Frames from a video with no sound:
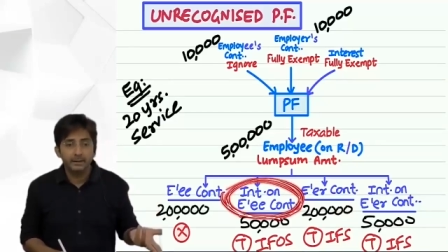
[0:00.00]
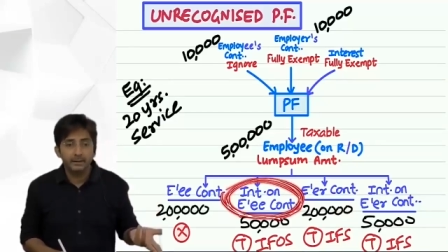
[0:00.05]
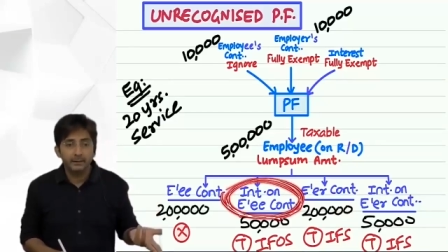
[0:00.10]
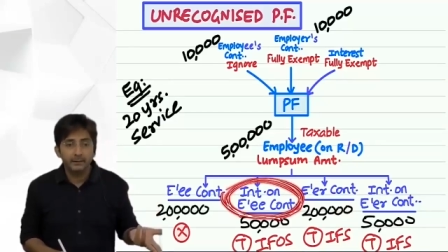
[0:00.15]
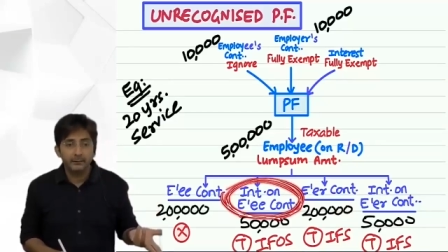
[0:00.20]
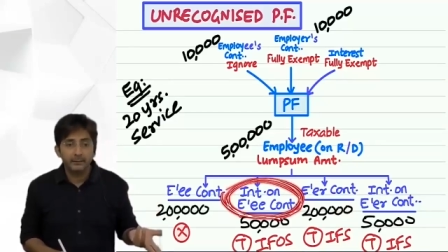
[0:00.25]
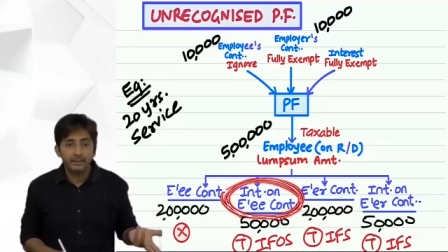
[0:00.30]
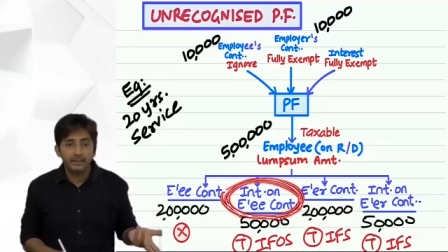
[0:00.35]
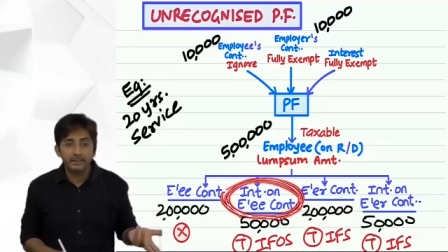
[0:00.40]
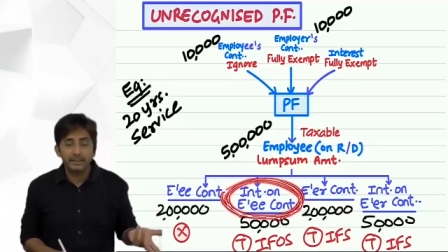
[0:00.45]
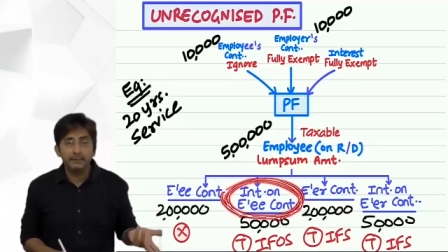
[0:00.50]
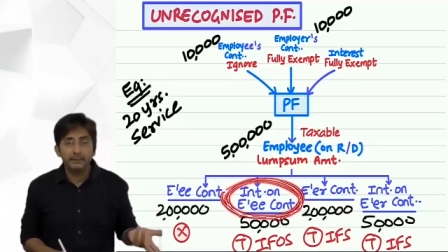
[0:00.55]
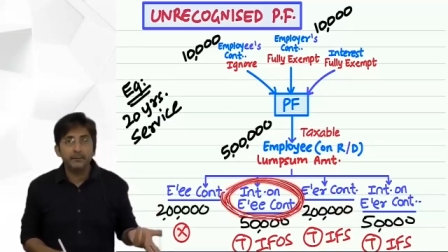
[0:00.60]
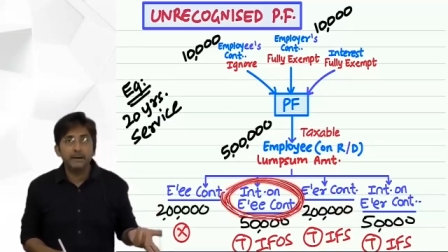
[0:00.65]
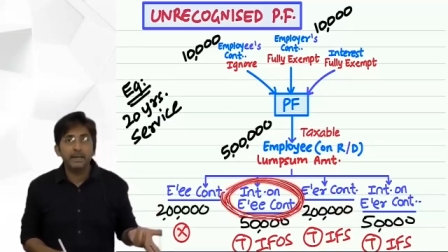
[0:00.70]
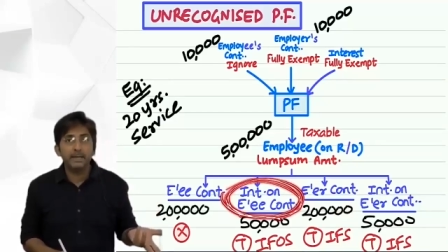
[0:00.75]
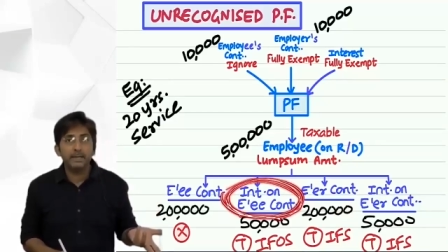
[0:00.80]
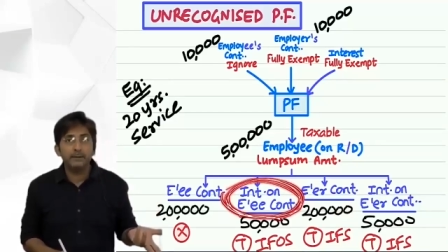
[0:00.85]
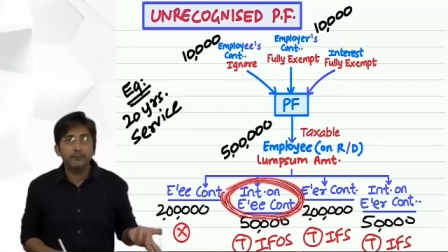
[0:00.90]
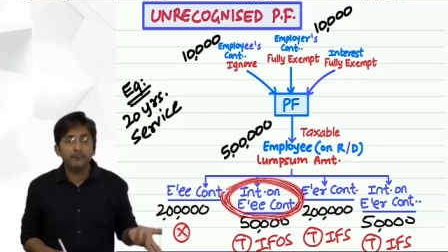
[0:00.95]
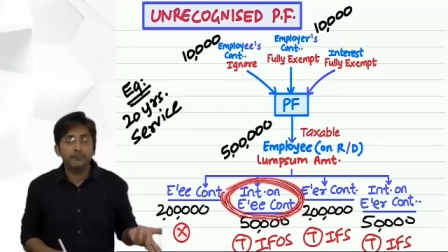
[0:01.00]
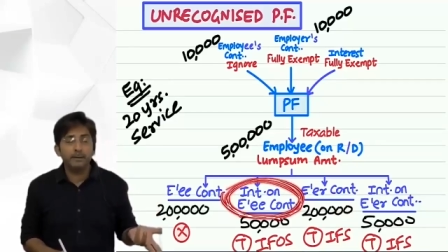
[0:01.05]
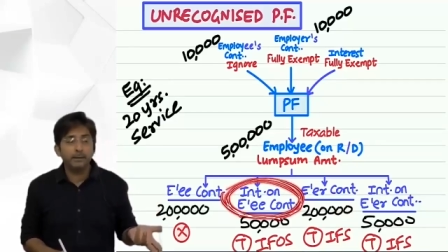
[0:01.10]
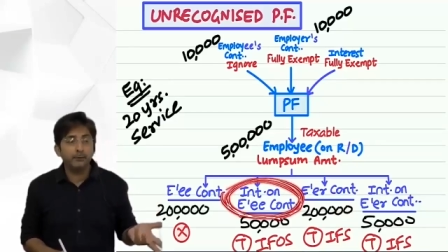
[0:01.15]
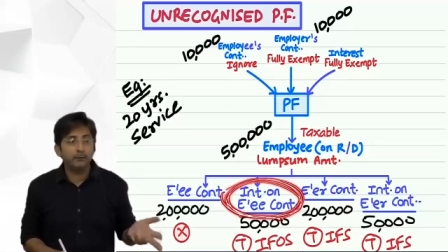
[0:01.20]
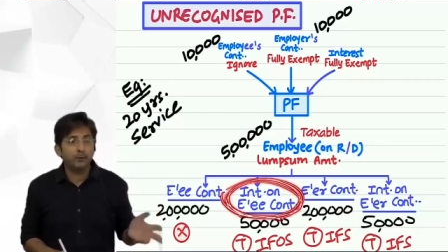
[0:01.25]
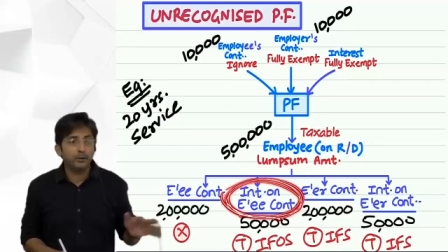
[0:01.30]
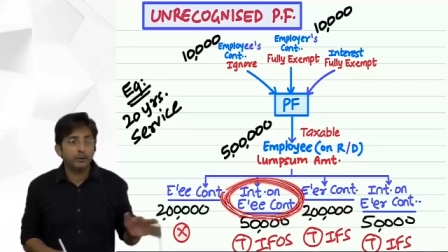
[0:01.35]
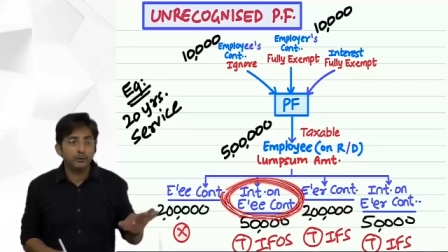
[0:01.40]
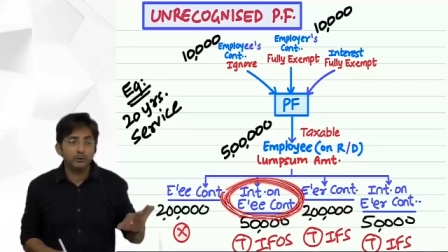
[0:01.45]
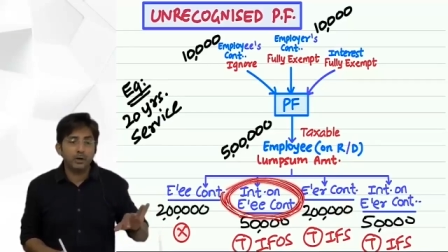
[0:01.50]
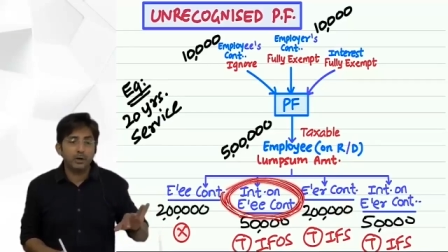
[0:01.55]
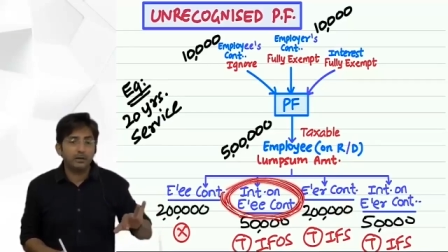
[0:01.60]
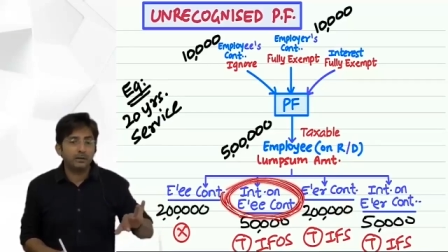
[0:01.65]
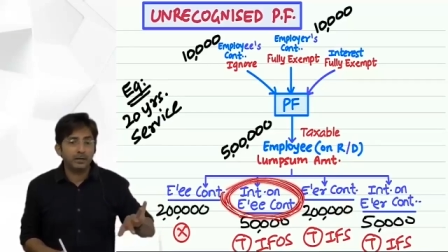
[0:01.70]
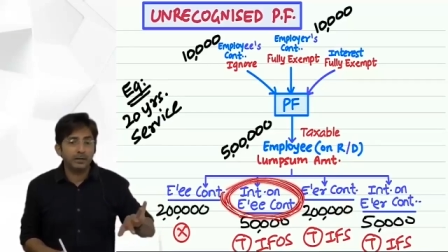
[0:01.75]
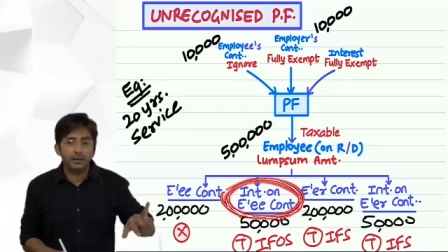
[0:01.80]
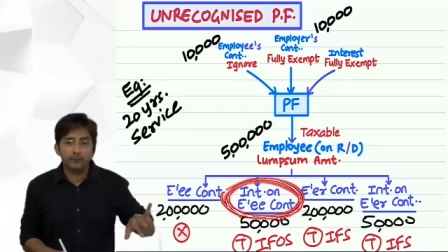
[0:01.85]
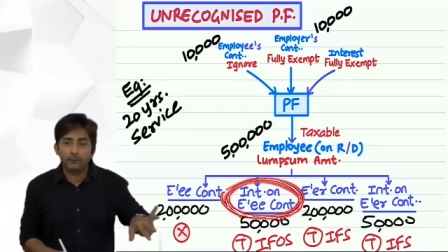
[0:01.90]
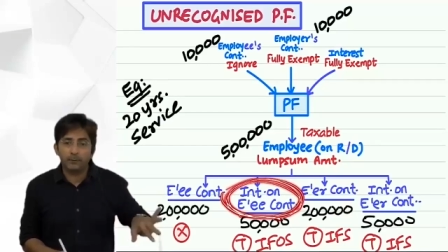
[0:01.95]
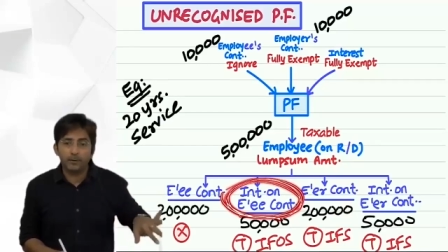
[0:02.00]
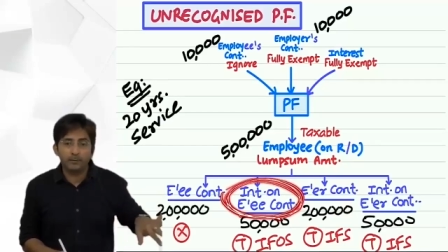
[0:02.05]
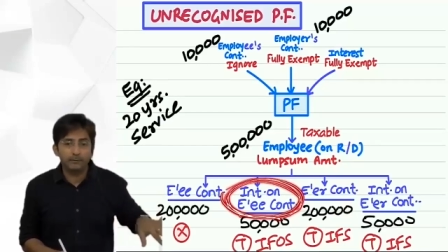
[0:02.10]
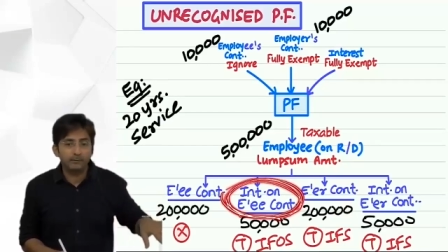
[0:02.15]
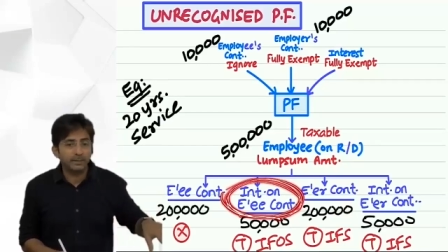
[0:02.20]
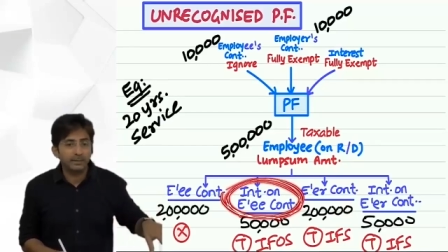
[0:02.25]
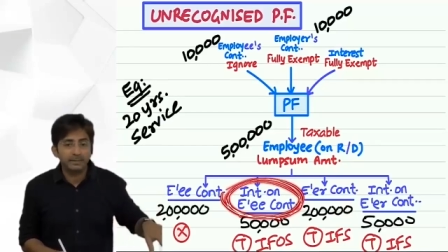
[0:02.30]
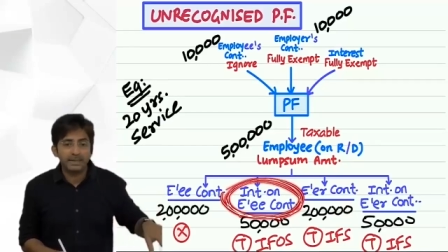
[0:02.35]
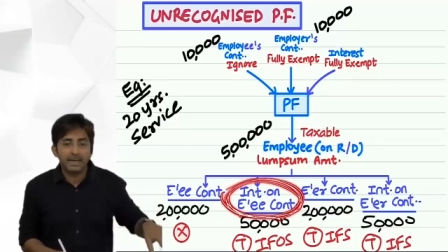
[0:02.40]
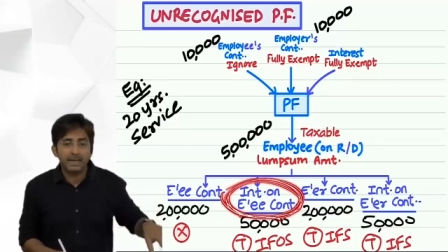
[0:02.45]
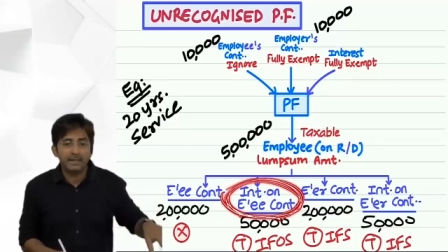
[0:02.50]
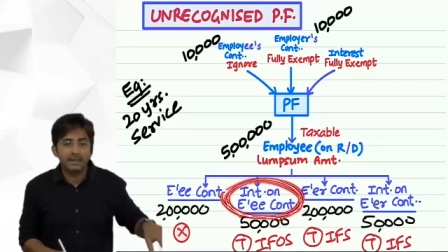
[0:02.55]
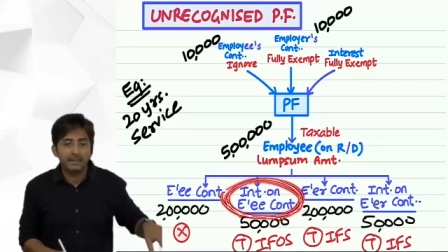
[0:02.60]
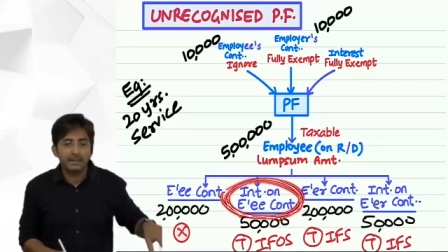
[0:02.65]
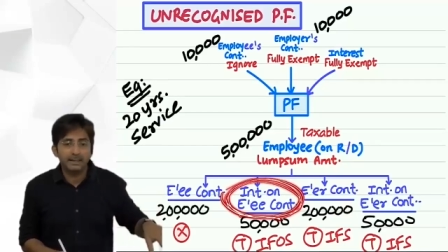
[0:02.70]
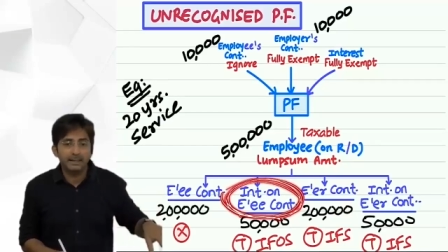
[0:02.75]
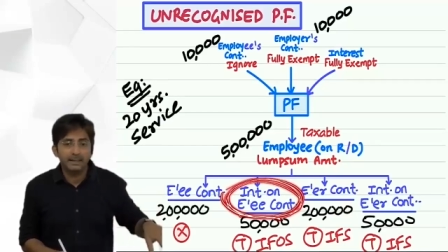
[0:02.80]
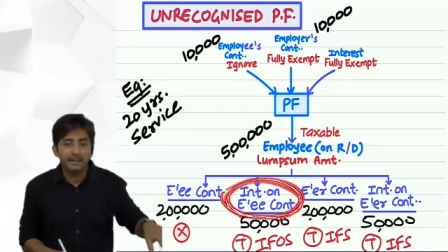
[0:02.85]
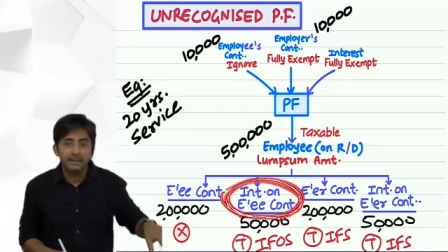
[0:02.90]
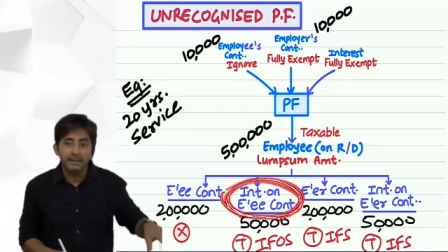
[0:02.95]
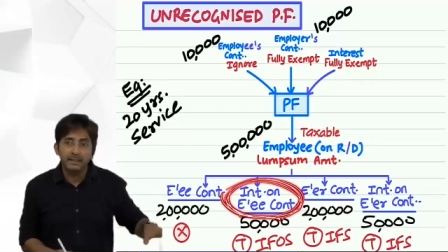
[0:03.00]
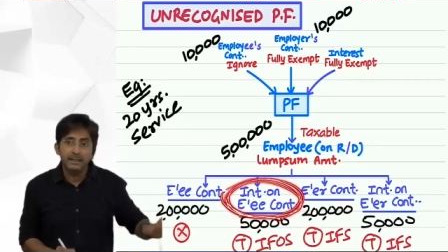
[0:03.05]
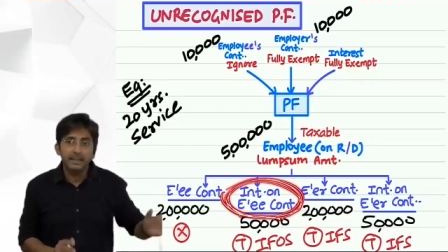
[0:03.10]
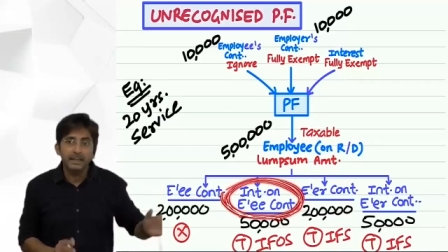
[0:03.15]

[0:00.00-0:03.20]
which even if it was not cut from the salary,